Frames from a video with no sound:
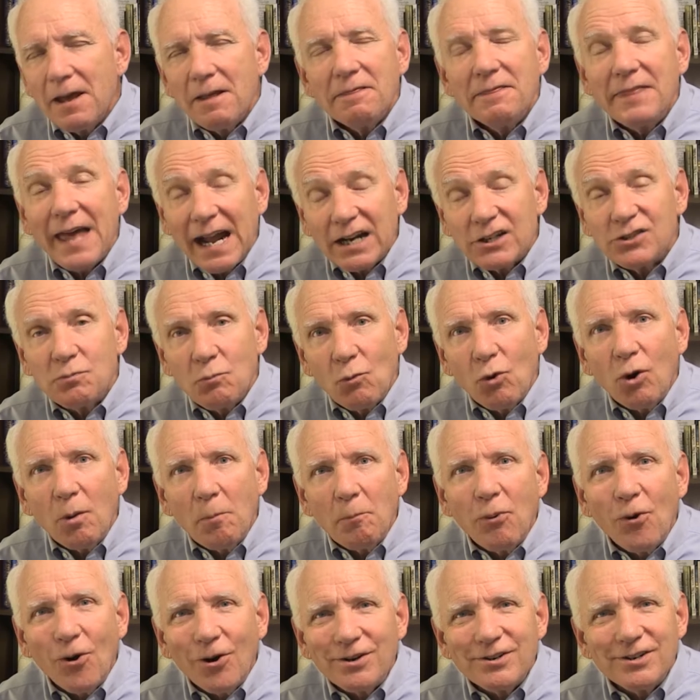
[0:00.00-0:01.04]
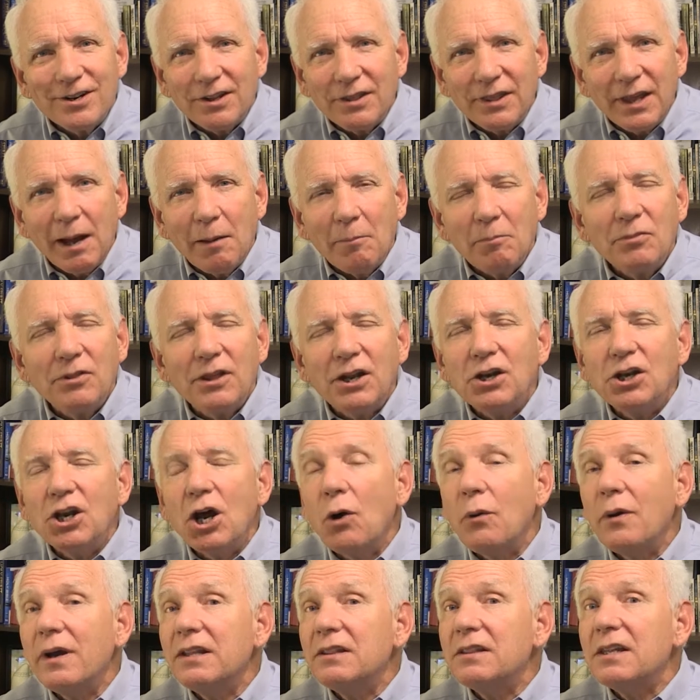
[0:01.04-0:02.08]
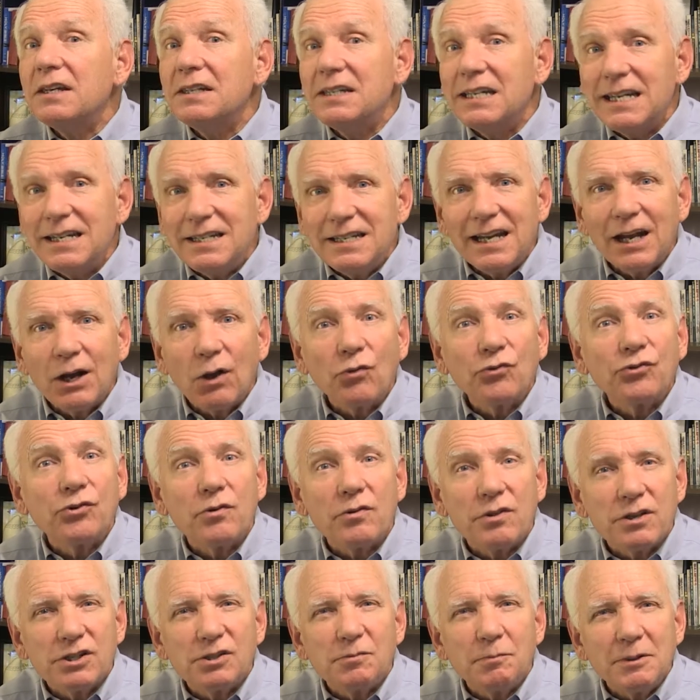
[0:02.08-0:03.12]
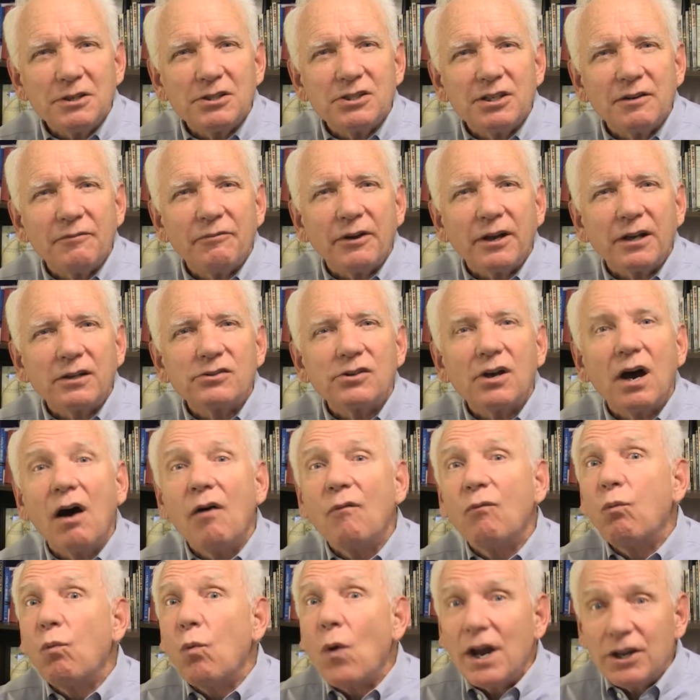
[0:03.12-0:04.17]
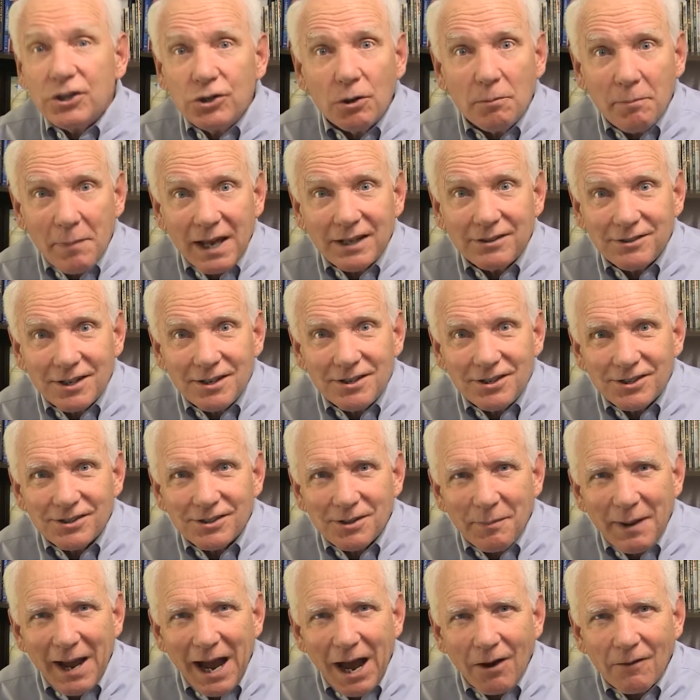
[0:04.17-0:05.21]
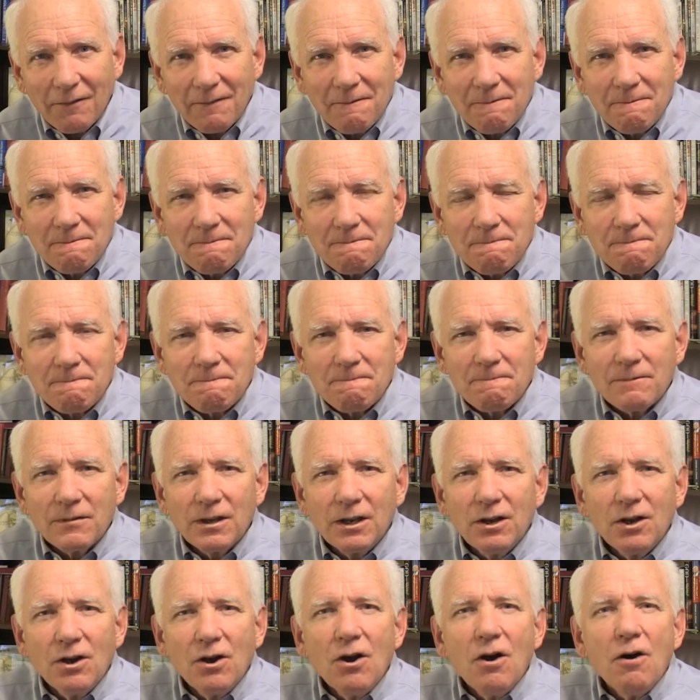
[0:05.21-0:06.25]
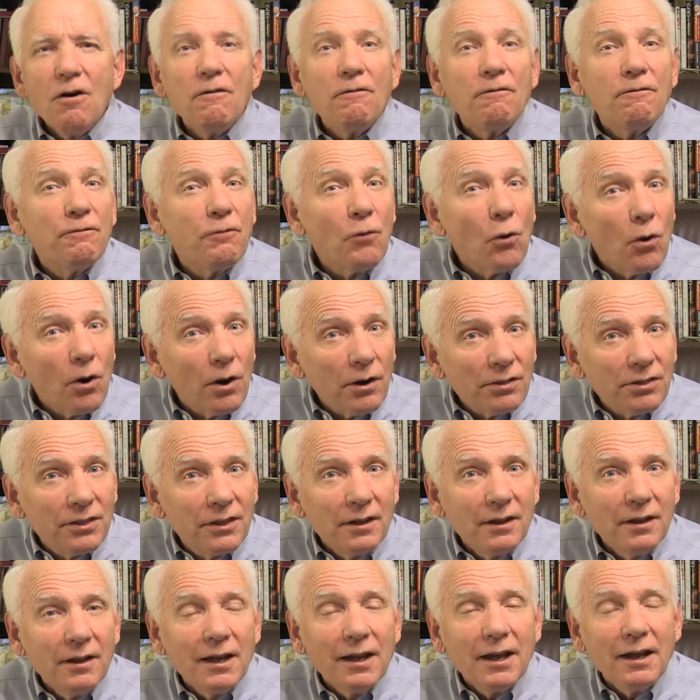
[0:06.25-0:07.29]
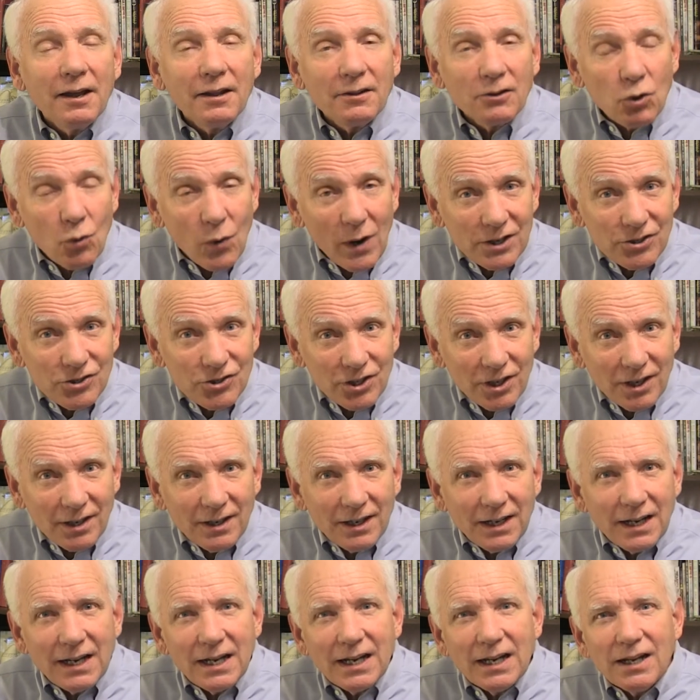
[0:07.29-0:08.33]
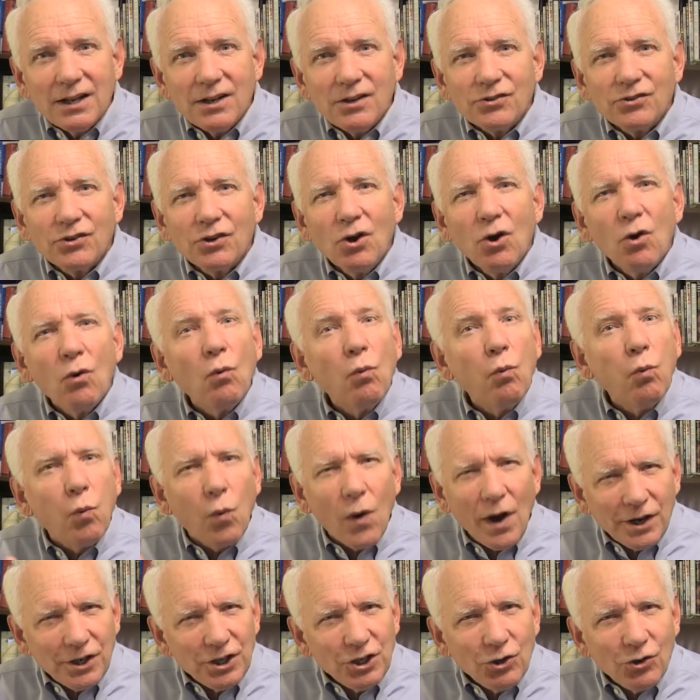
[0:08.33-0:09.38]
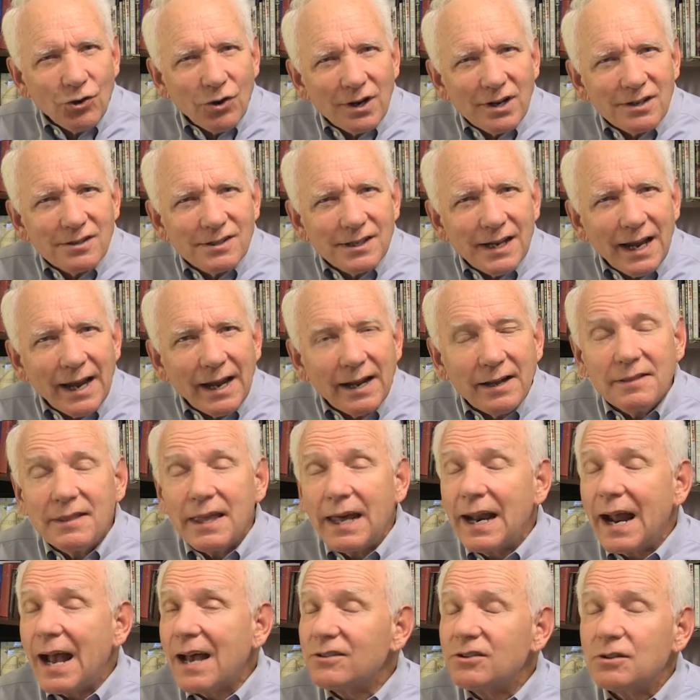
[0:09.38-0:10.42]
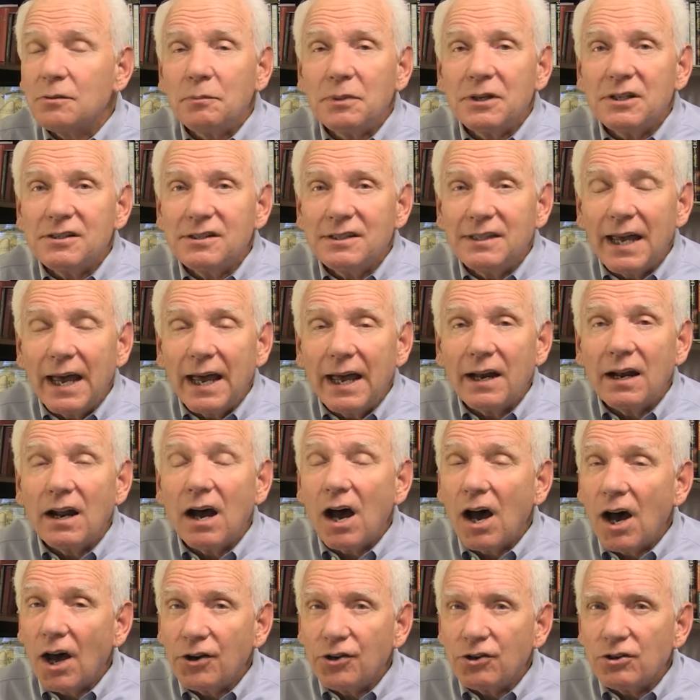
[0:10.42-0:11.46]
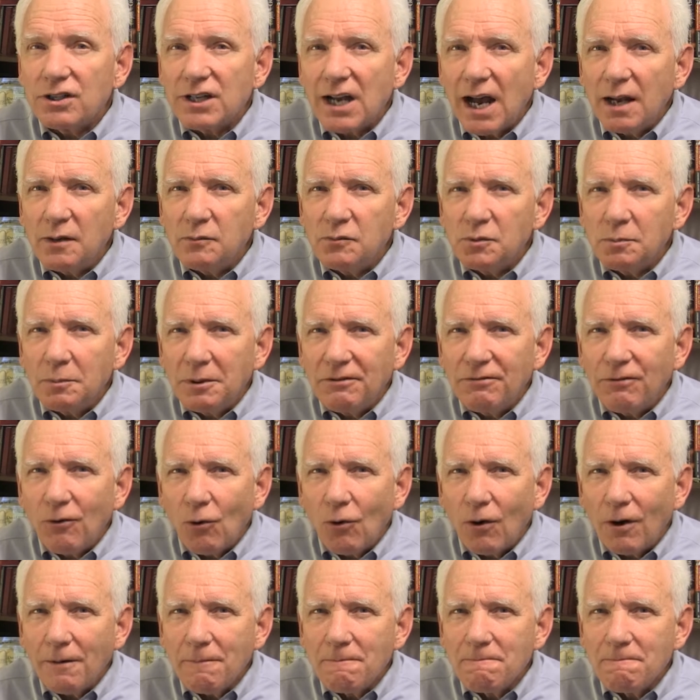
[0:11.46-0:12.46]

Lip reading: That's more important to them than knowing the details or the specifics of what your message is about. 4th question is, what are you going to say that hasn't been said 100 times before?